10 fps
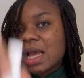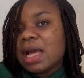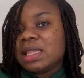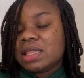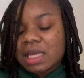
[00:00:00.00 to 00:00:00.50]

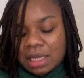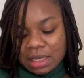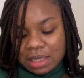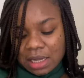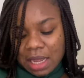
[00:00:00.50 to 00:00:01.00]
and
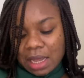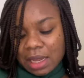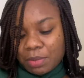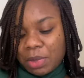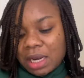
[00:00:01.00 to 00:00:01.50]
then i
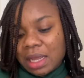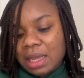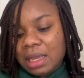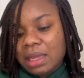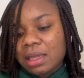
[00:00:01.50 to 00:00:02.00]

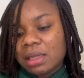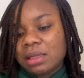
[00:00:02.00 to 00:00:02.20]
apply